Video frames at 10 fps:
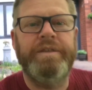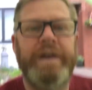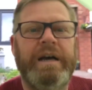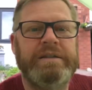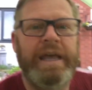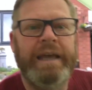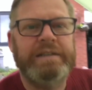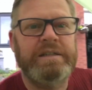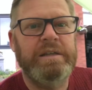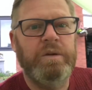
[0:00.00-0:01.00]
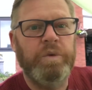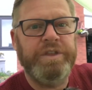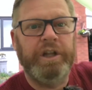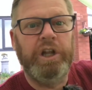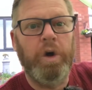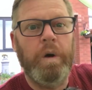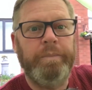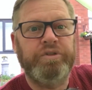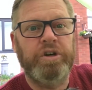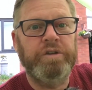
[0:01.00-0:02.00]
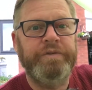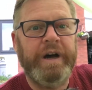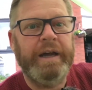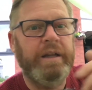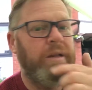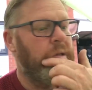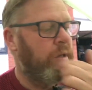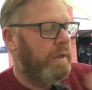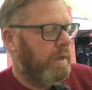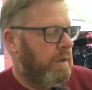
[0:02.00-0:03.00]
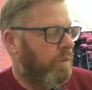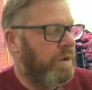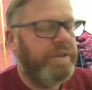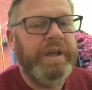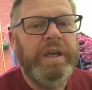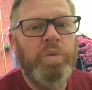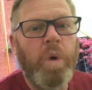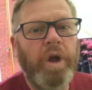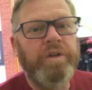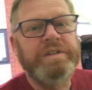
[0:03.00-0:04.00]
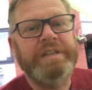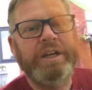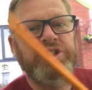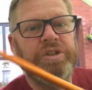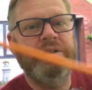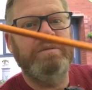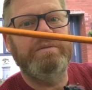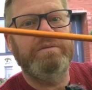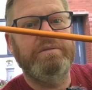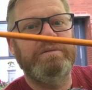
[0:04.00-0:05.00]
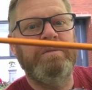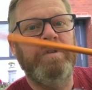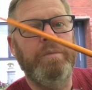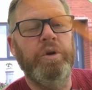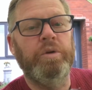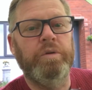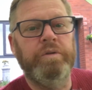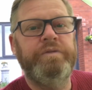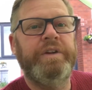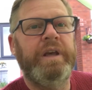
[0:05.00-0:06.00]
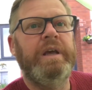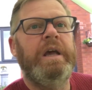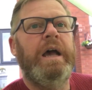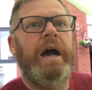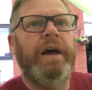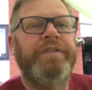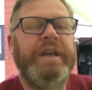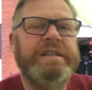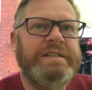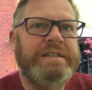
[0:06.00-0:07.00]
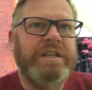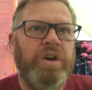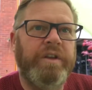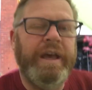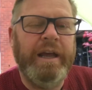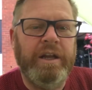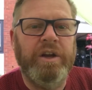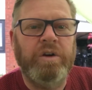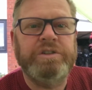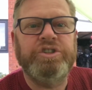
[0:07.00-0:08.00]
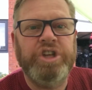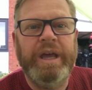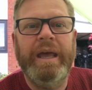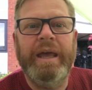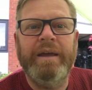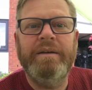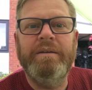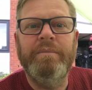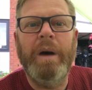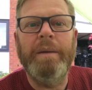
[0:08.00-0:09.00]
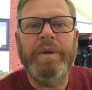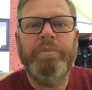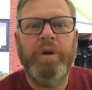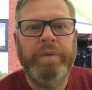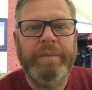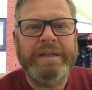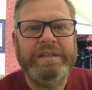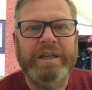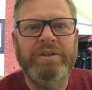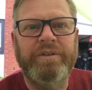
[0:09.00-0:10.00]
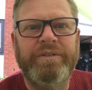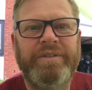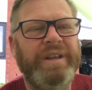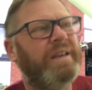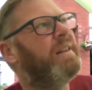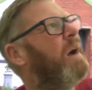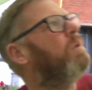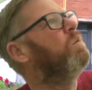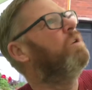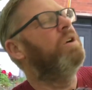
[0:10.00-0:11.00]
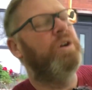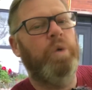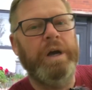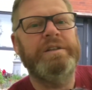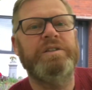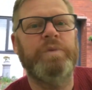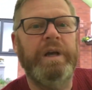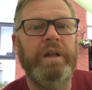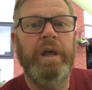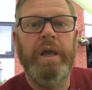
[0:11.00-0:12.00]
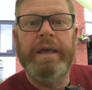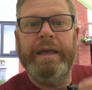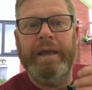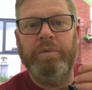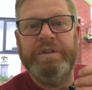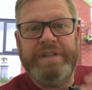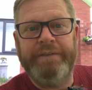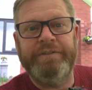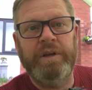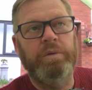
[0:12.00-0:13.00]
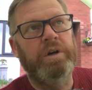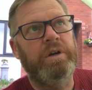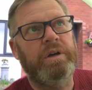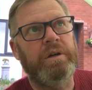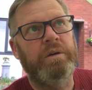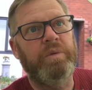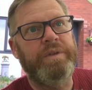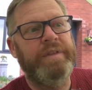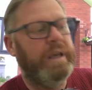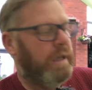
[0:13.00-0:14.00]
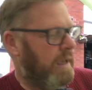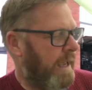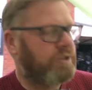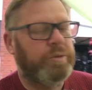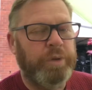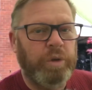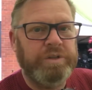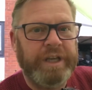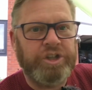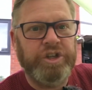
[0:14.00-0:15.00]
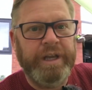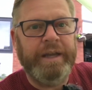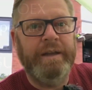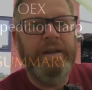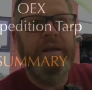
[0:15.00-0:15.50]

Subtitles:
the lower profile, with the one section removed, I think sitting on the Helinox chair might be problematic. I don't think that would work quite as well. It would definitely work with the extra pole section in.